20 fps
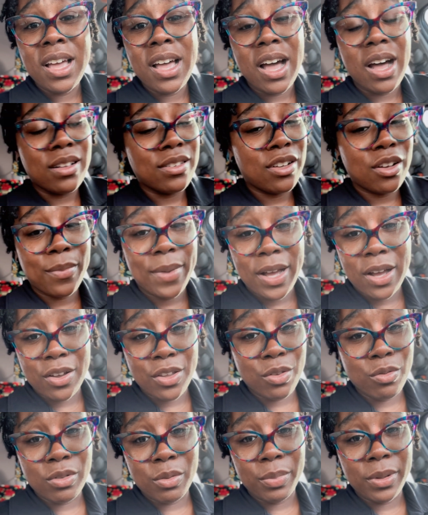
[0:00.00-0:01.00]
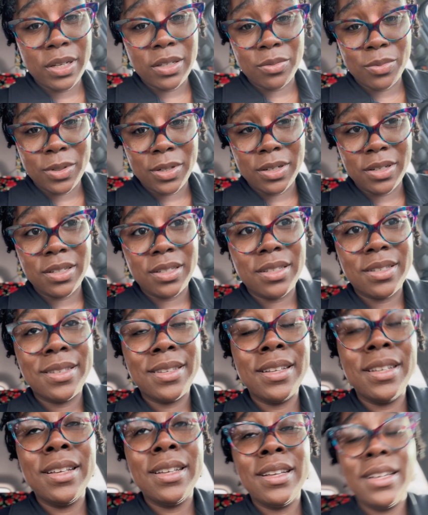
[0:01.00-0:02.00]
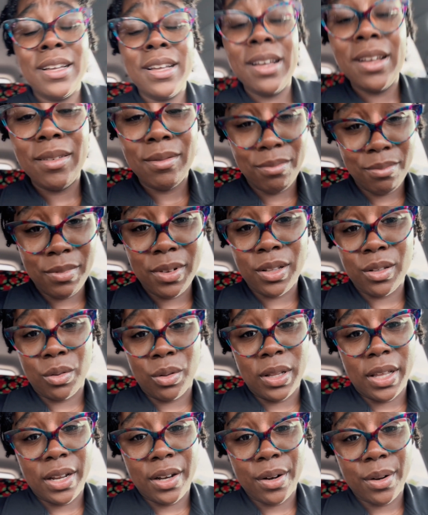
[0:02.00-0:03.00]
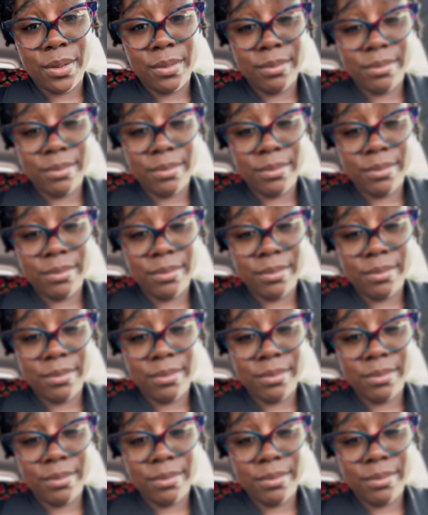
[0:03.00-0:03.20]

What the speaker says: I'll talk about how cute the place was a little later.